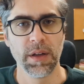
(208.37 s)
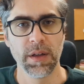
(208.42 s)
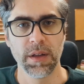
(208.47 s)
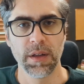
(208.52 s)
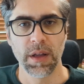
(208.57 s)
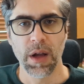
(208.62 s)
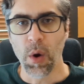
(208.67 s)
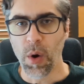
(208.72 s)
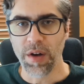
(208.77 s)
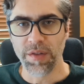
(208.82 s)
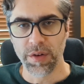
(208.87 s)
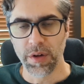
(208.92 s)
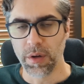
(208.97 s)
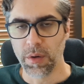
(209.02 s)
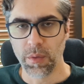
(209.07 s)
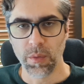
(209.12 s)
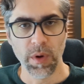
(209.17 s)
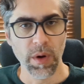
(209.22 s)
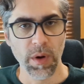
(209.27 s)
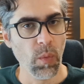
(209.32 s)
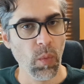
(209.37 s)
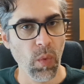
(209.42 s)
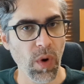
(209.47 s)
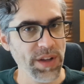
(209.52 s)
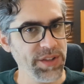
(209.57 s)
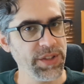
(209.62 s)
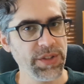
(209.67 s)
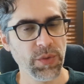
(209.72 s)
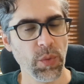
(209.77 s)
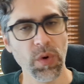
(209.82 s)
However, what
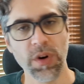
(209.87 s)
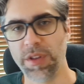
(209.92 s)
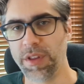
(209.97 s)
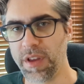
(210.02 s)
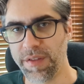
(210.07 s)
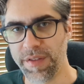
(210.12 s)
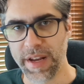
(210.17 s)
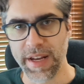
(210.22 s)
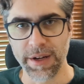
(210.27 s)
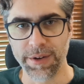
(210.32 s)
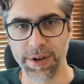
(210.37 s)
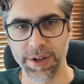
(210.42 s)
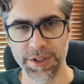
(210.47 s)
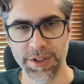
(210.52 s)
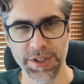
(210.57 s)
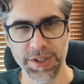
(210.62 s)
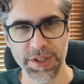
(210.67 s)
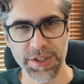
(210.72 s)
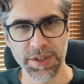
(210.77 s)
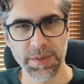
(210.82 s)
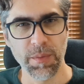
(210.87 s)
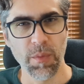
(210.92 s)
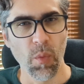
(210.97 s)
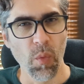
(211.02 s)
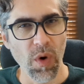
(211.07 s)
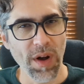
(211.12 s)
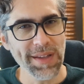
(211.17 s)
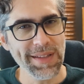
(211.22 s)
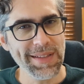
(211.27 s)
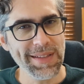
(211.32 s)
wasn't worthy of any criticism
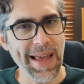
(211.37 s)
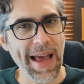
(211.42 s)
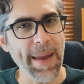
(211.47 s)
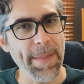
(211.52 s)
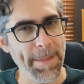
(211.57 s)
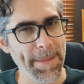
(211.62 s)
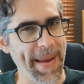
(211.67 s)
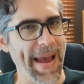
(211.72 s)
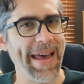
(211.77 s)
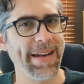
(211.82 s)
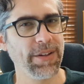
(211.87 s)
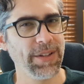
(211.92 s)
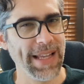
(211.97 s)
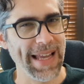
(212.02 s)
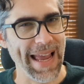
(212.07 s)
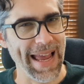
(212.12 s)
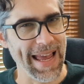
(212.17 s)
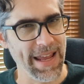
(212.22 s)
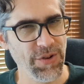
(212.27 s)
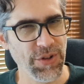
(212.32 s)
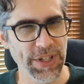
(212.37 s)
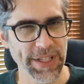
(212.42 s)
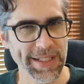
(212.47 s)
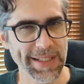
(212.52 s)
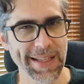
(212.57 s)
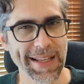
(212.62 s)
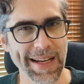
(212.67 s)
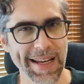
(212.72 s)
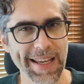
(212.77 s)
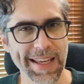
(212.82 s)
was that battle engine
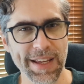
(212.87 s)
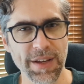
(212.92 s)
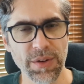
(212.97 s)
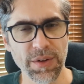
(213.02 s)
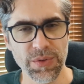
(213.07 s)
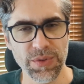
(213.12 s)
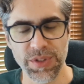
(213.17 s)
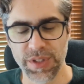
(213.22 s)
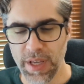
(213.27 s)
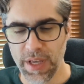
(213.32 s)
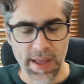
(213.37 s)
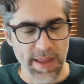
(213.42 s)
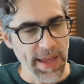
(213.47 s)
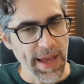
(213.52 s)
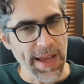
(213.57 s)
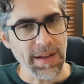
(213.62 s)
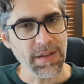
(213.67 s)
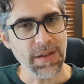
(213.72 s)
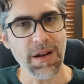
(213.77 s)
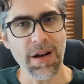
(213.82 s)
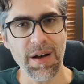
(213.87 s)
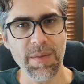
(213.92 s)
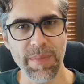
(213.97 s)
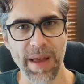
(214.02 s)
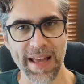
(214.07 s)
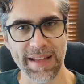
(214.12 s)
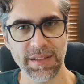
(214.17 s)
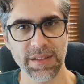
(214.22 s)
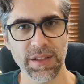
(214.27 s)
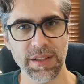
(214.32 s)
that it used. That
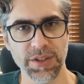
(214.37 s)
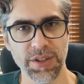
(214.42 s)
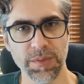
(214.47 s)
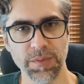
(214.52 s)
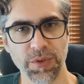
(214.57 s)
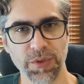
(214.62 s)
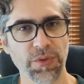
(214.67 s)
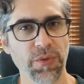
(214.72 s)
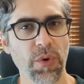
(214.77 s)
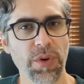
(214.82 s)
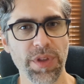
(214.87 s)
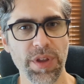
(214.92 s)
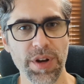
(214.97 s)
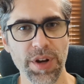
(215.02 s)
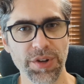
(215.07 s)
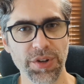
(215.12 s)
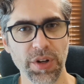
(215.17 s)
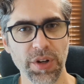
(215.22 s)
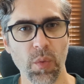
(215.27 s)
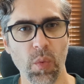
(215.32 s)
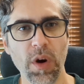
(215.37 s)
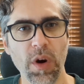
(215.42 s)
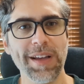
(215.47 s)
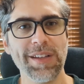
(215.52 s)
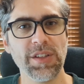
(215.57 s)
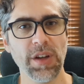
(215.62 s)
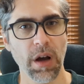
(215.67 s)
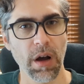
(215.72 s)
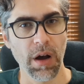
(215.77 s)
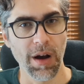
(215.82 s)
combat system for 4th edition
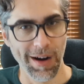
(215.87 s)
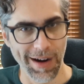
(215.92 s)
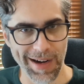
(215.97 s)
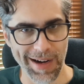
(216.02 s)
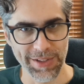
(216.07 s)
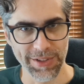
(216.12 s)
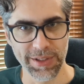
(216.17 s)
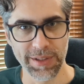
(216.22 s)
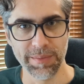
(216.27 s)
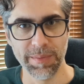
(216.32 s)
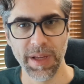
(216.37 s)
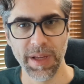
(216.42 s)
was awesome.